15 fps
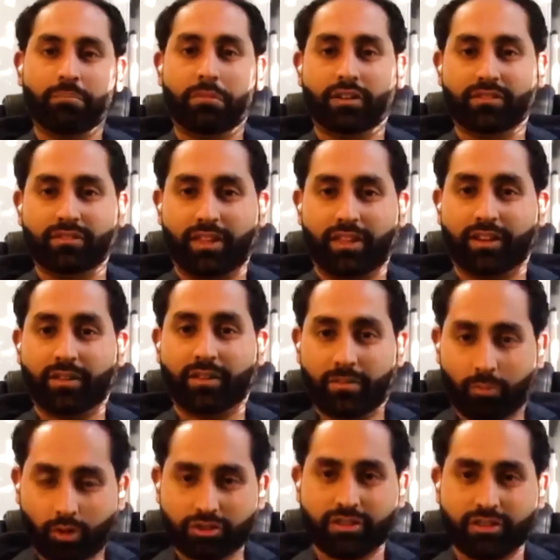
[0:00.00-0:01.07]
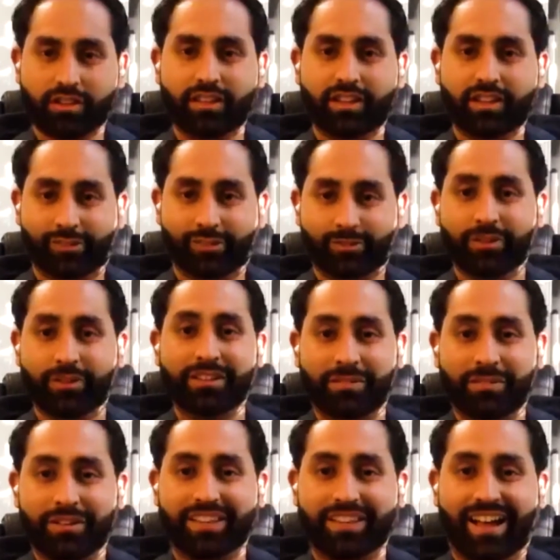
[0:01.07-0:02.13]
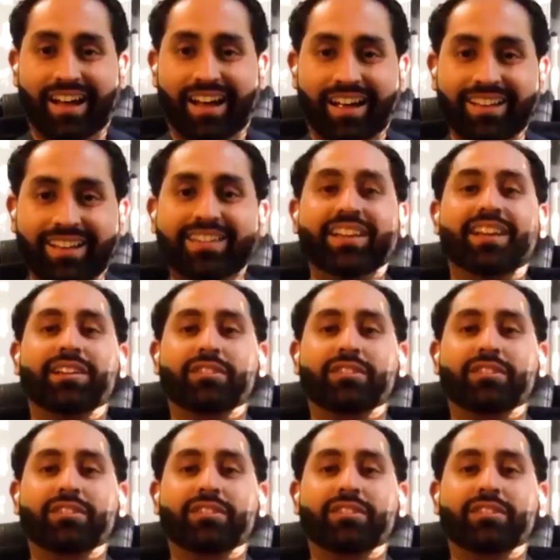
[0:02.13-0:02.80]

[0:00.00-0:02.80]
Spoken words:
But emotionally, it's really, really hard